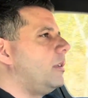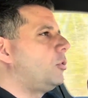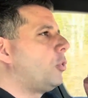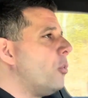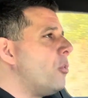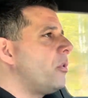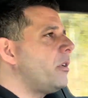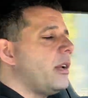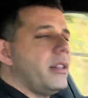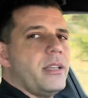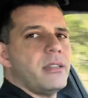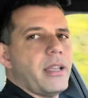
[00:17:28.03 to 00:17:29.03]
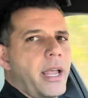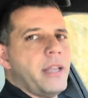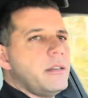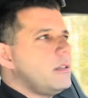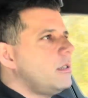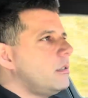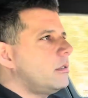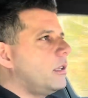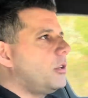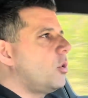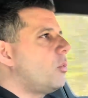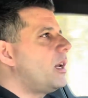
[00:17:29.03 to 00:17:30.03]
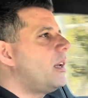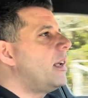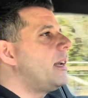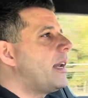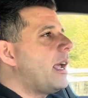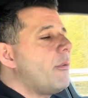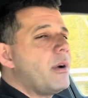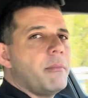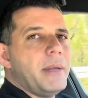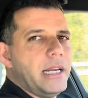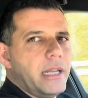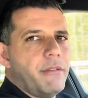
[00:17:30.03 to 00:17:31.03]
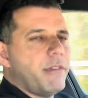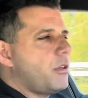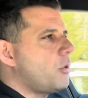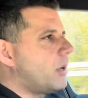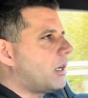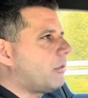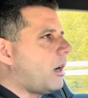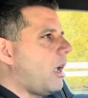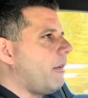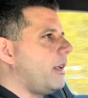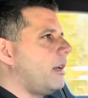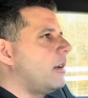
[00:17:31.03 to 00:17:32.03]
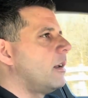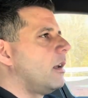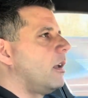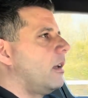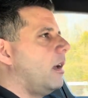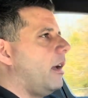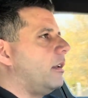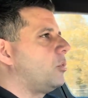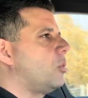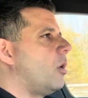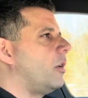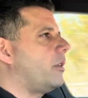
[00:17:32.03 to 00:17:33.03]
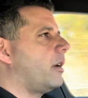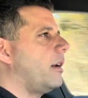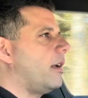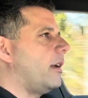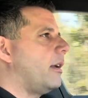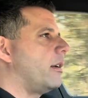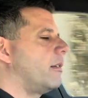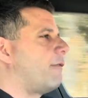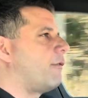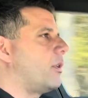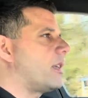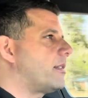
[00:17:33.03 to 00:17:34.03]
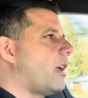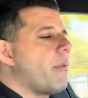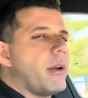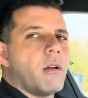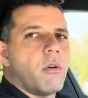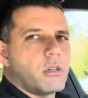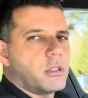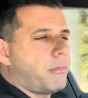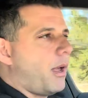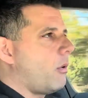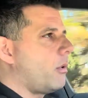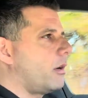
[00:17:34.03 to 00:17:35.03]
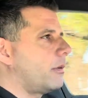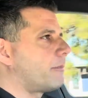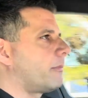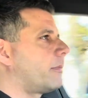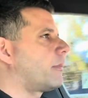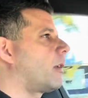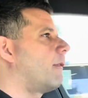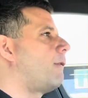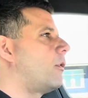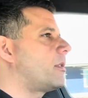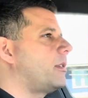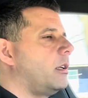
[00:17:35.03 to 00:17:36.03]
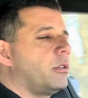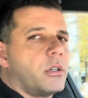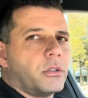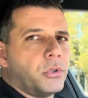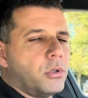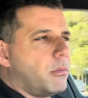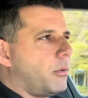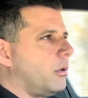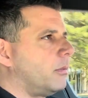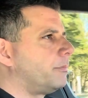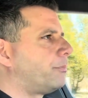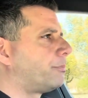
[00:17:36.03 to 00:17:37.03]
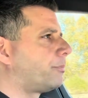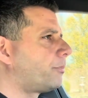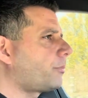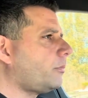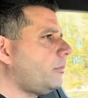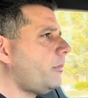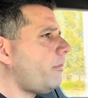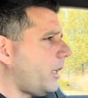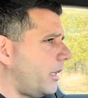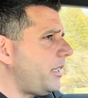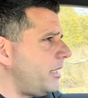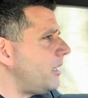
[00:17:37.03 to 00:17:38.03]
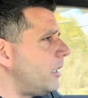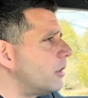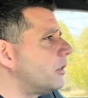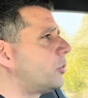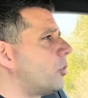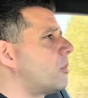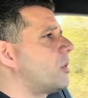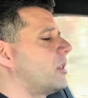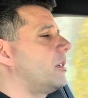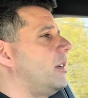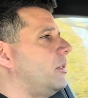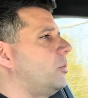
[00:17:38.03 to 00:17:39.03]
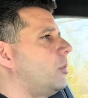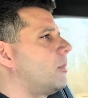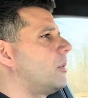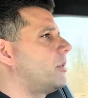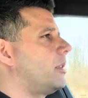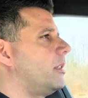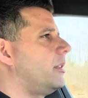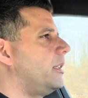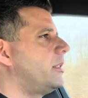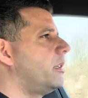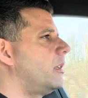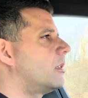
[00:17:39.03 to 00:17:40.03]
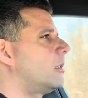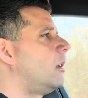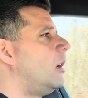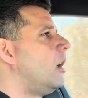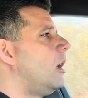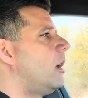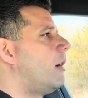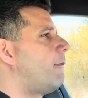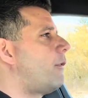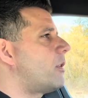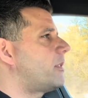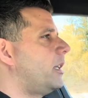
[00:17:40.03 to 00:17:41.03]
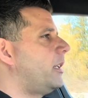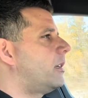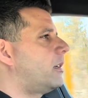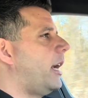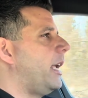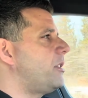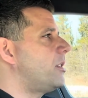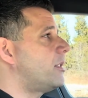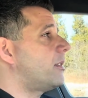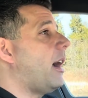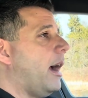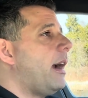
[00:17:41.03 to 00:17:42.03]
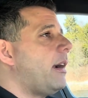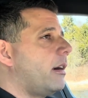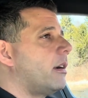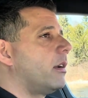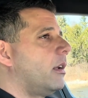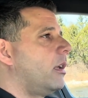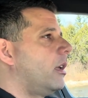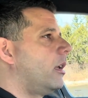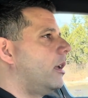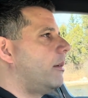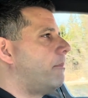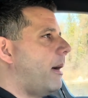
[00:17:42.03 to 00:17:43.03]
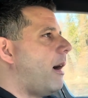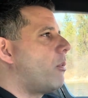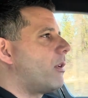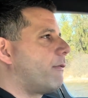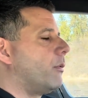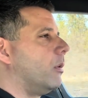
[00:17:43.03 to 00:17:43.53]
tune this engine, you will never believe that you are driving a 247 horsepower 4-cylinder turbo. These little turbos and these little 4-cylinder engines are powerful,